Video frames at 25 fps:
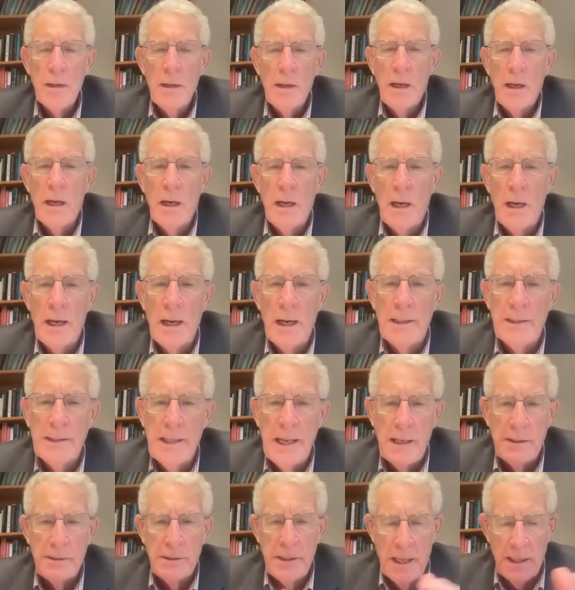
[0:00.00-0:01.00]

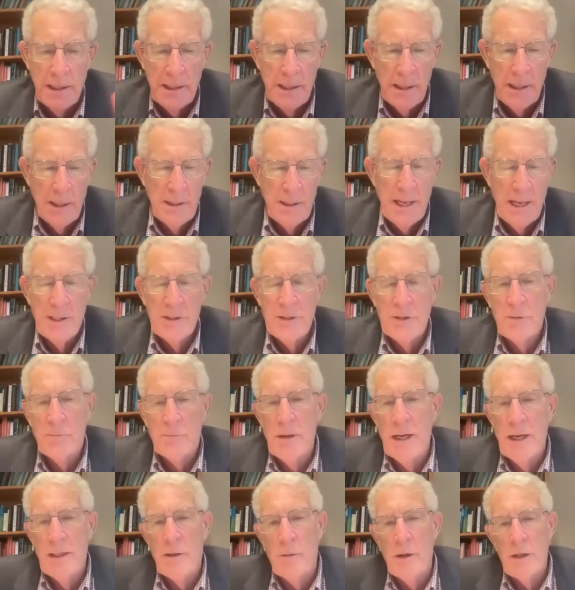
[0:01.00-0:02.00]
and ask the
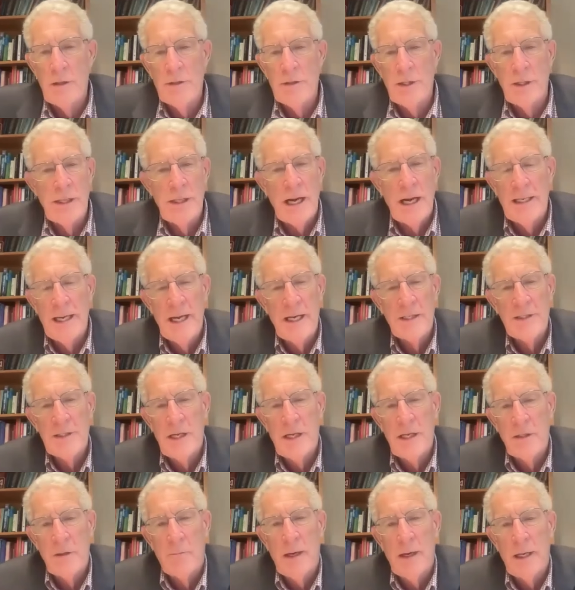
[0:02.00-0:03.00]
right question. They're not
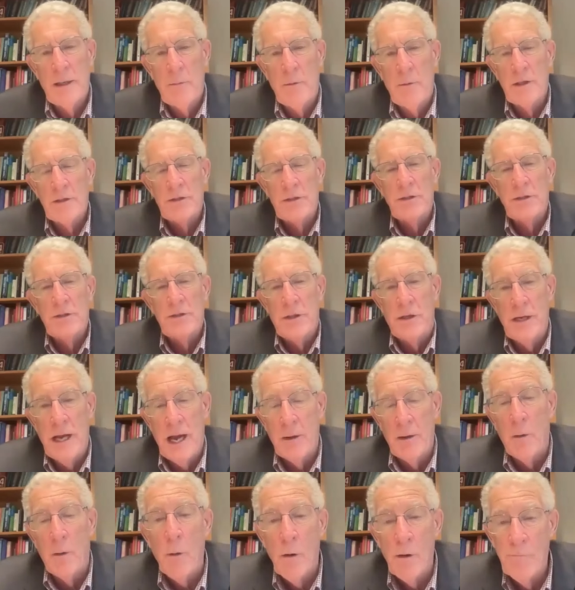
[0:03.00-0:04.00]
asking the right questions. They're
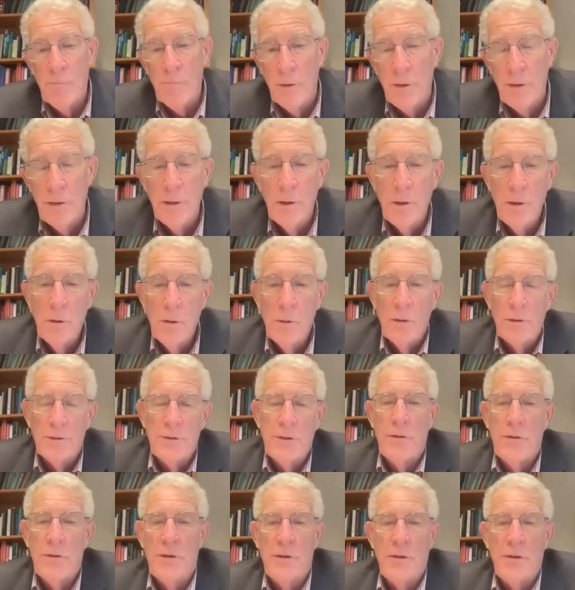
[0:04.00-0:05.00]
not offered
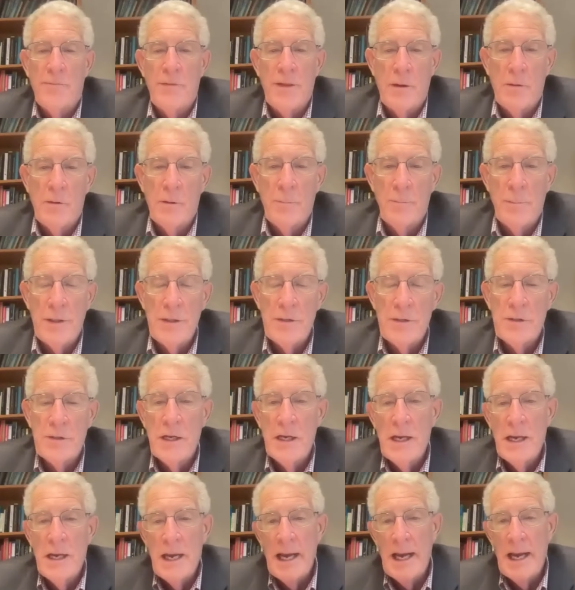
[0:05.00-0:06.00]
alternative therapies,
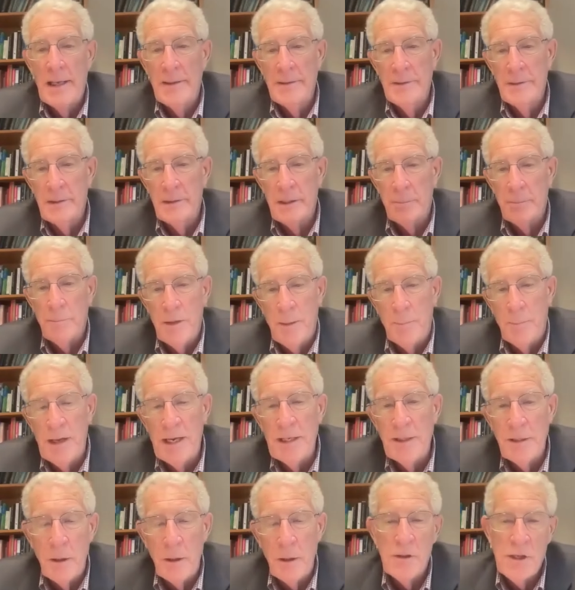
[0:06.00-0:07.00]
and the
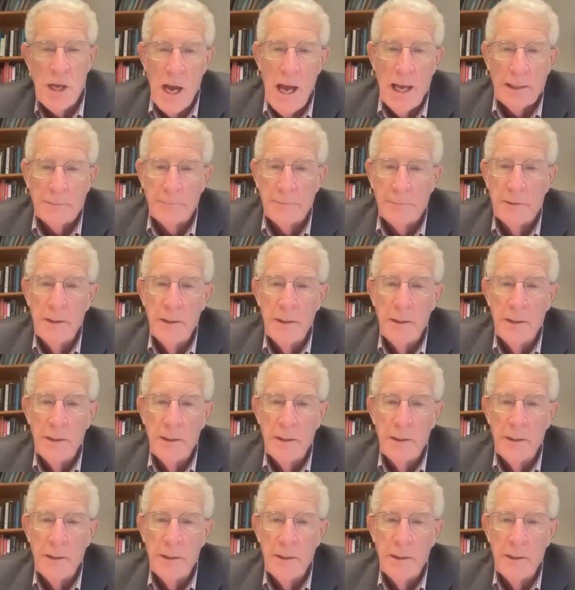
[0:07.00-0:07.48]
beat goes on.